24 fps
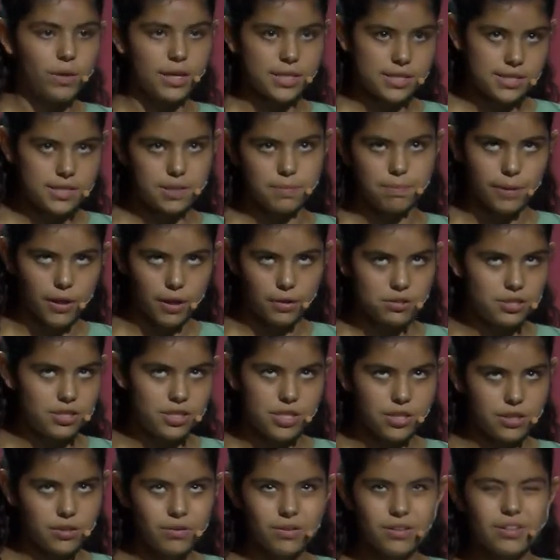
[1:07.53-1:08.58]
was supposed
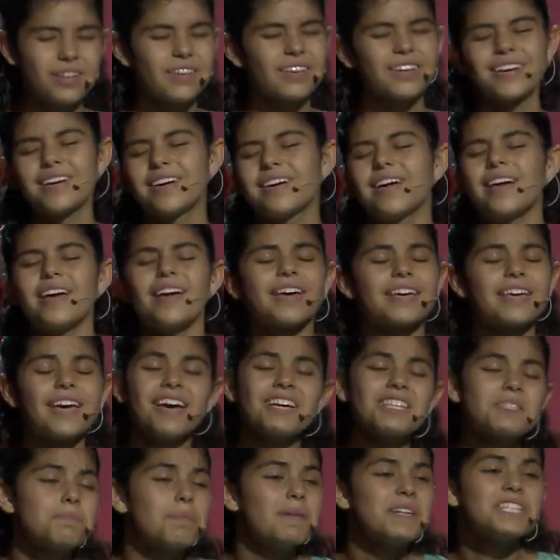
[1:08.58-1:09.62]
to.
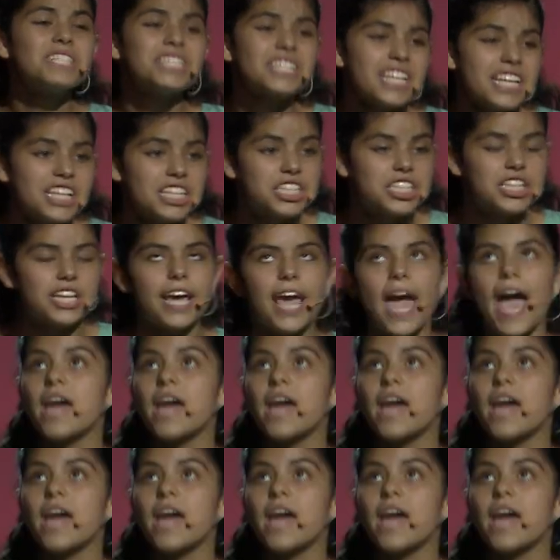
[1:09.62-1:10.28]
Yes, but did she,